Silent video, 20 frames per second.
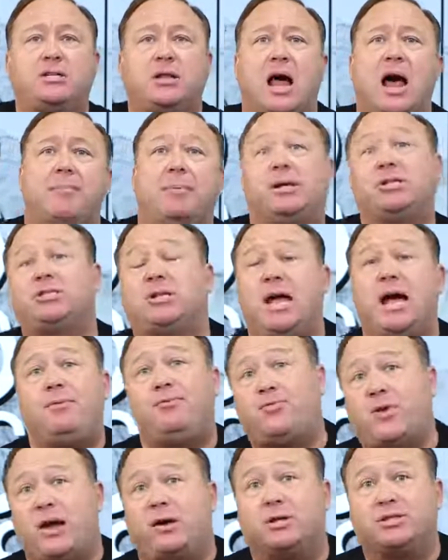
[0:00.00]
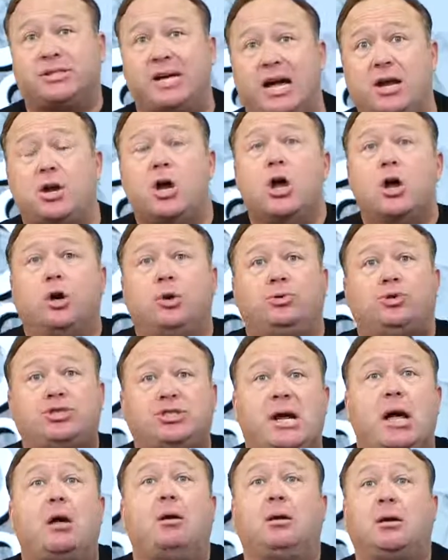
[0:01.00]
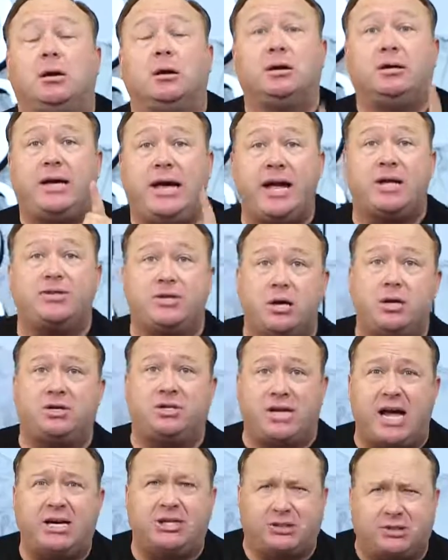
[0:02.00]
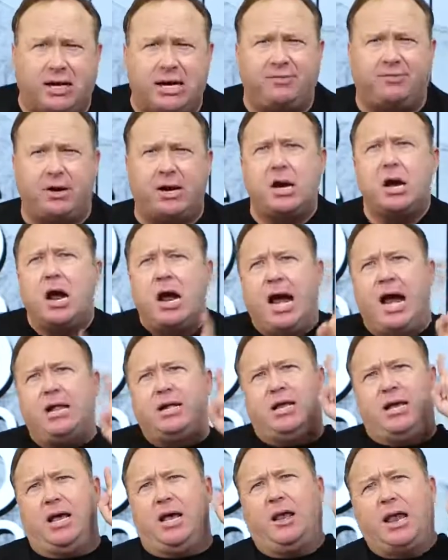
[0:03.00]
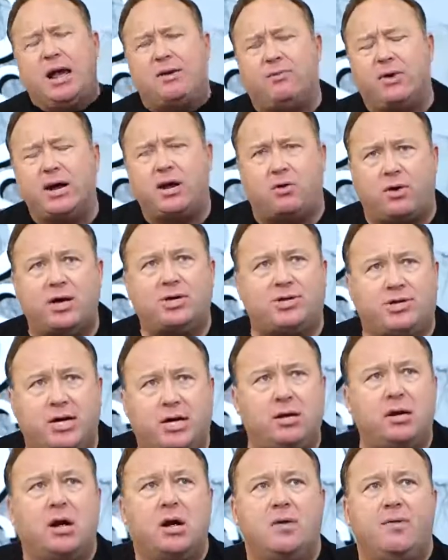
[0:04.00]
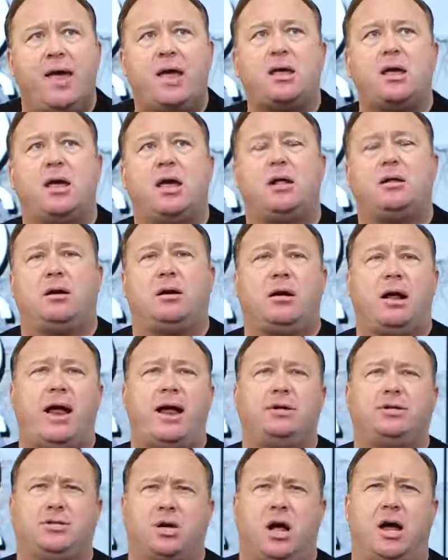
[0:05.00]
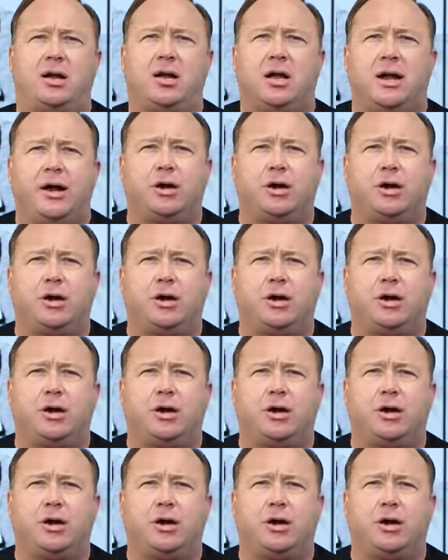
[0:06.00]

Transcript: Islamic slave traders in who sell little kids into sex slavery and kill every Christian they can get their hands on.